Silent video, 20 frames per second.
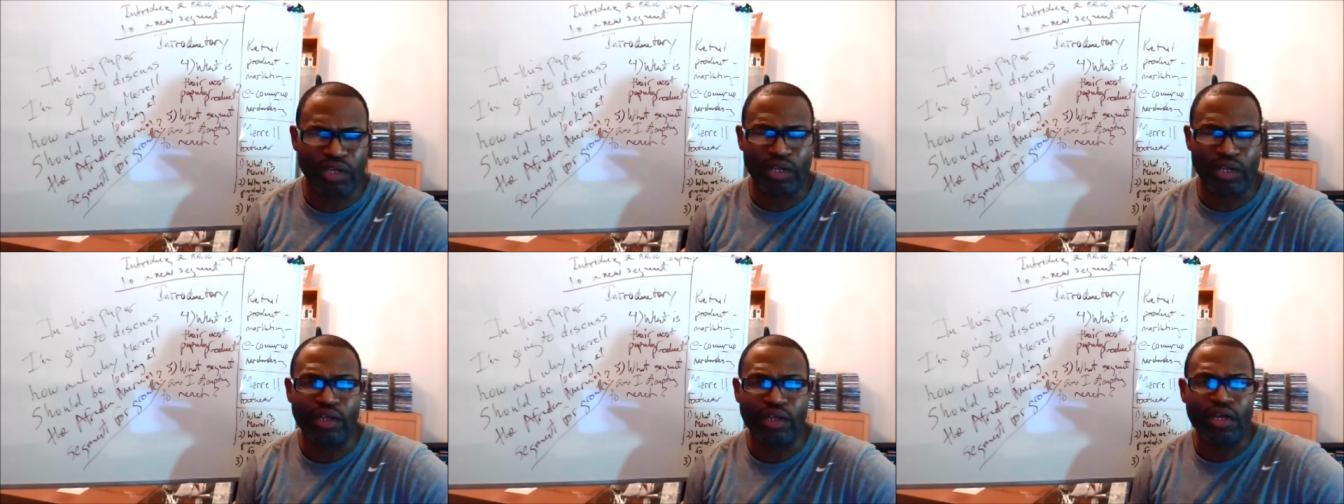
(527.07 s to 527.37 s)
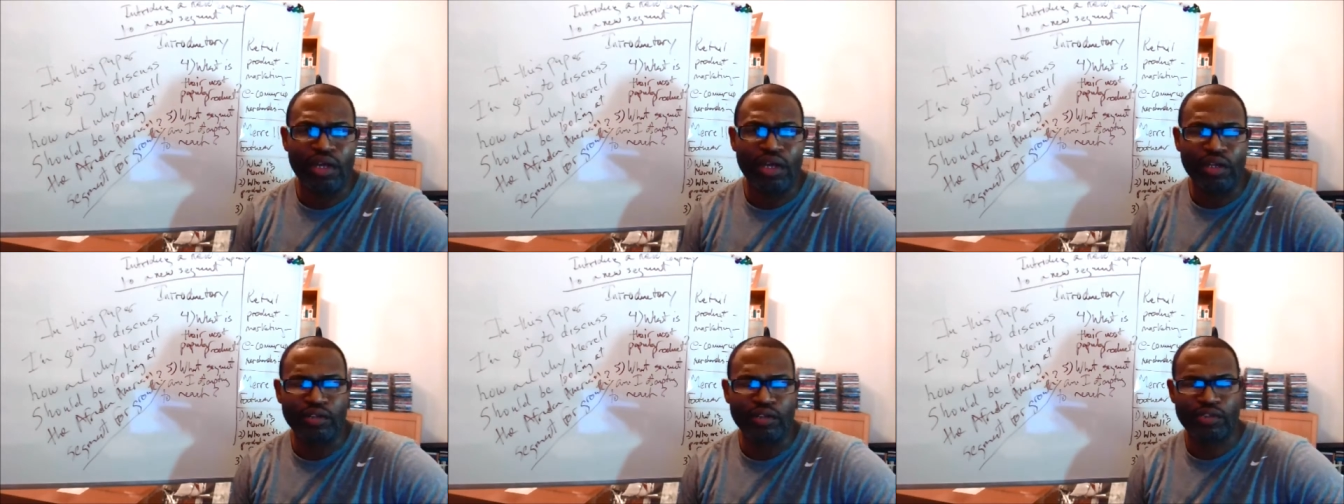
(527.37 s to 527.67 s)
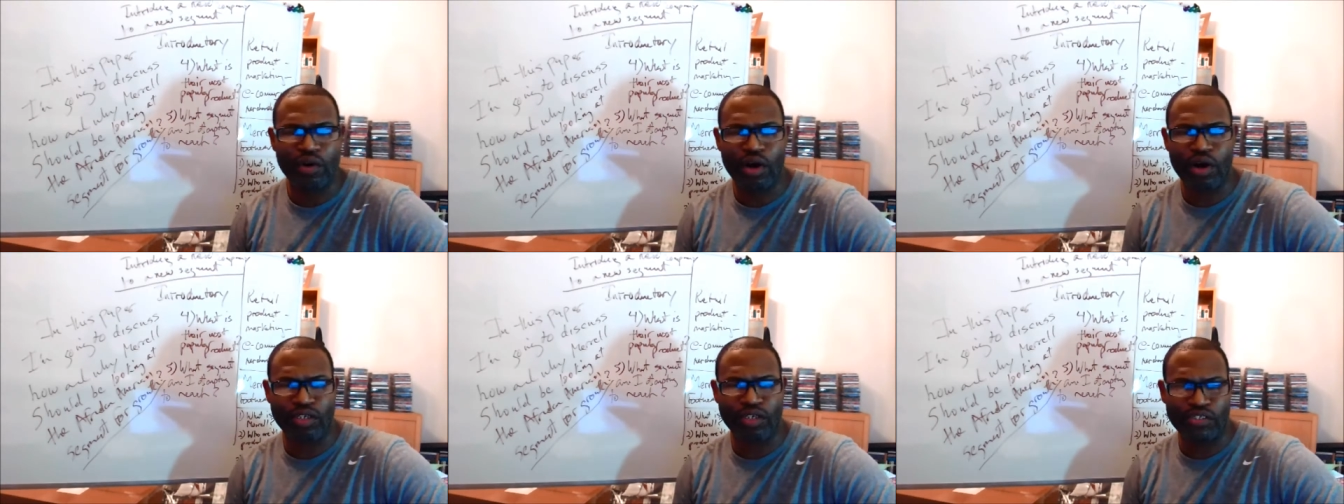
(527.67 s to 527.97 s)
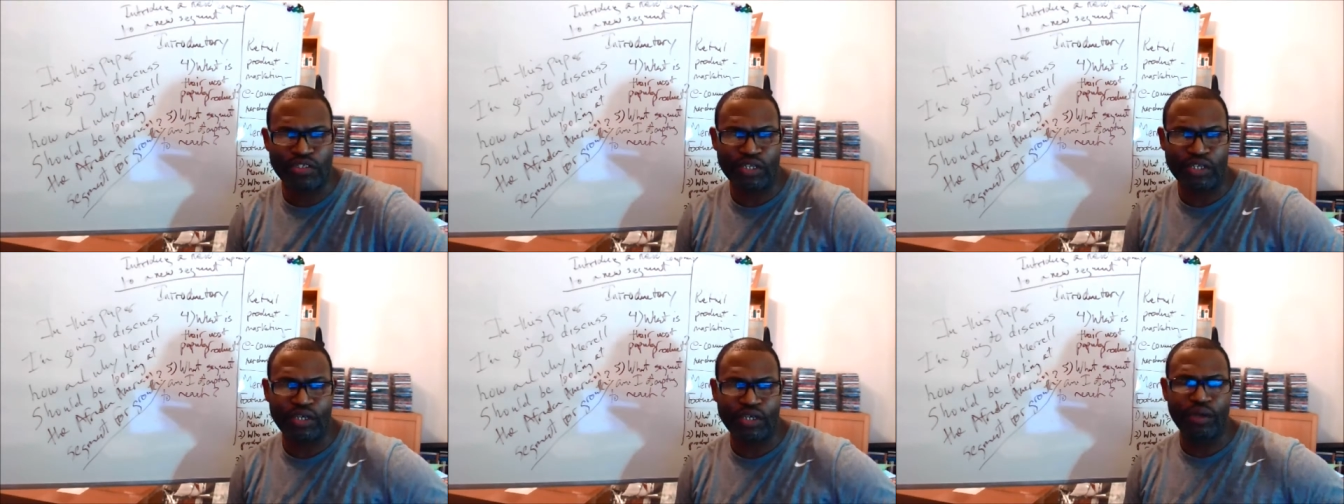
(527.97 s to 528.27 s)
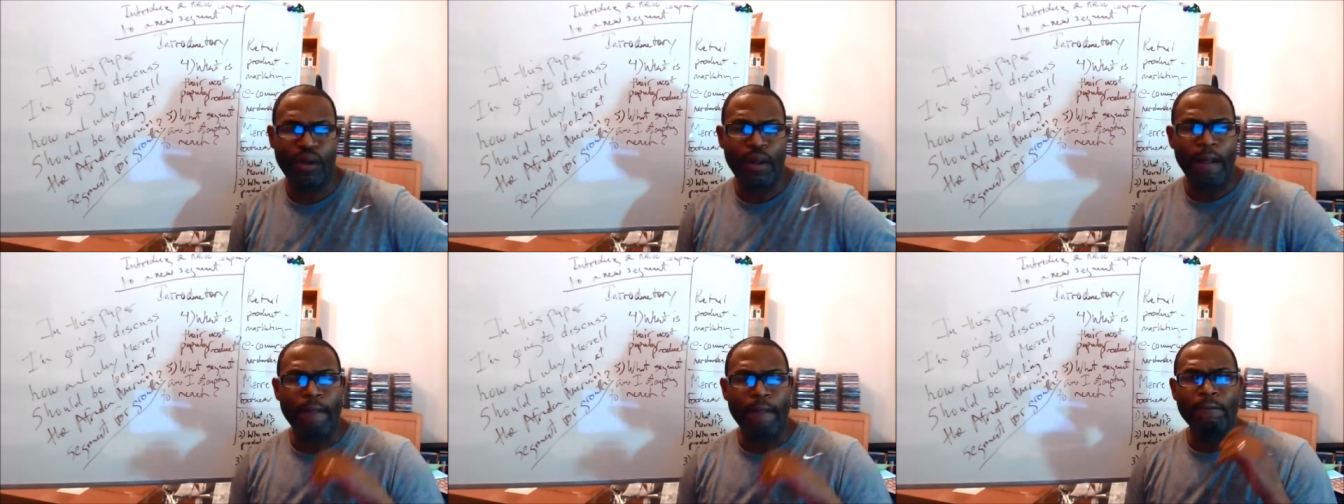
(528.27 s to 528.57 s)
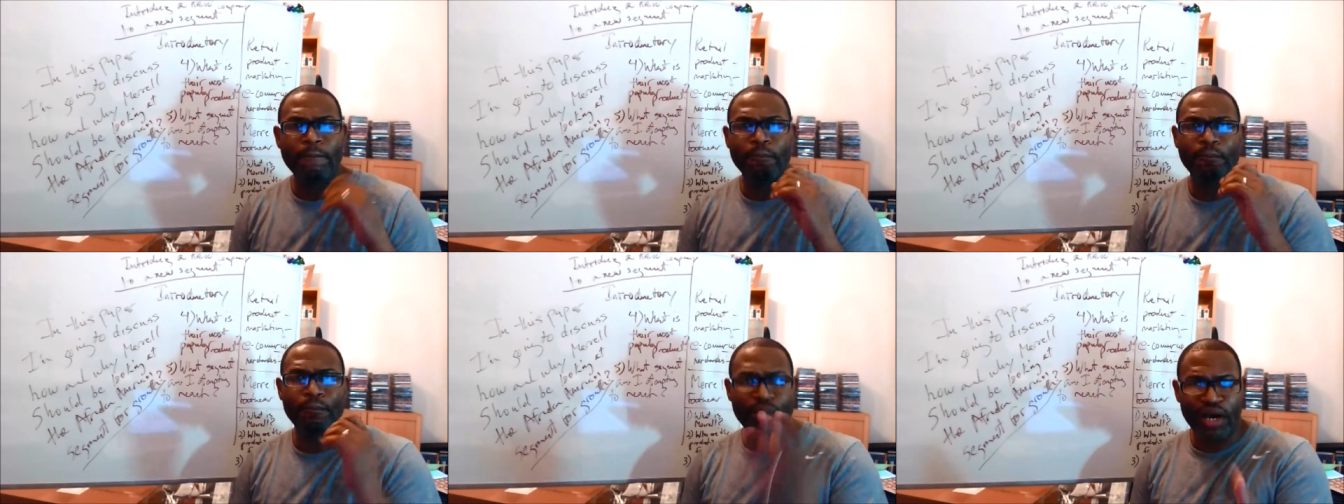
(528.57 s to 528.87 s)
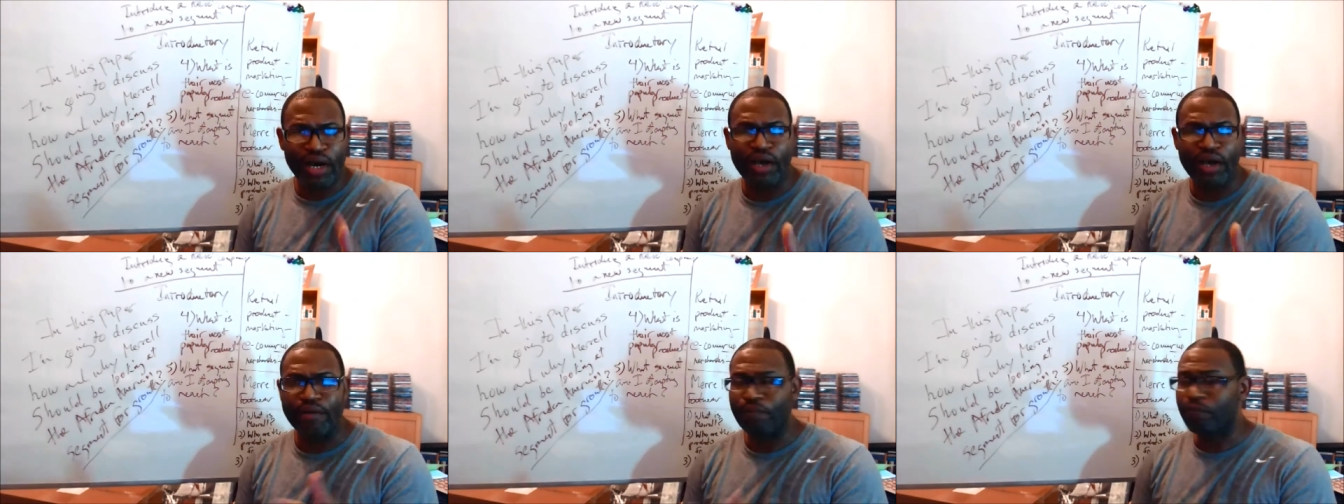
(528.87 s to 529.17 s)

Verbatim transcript: and it's hard to see, but